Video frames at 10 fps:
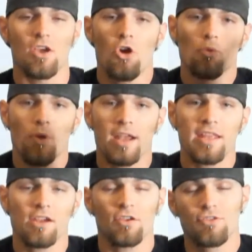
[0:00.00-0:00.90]
right here
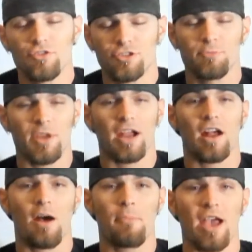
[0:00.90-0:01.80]
on
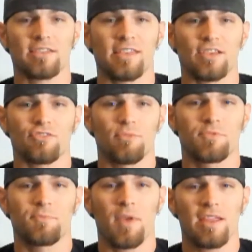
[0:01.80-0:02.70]

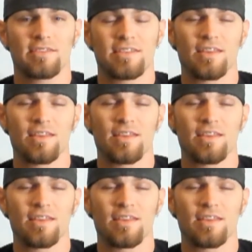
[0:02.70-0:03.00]
youtube.com/CrimsonPaintTV.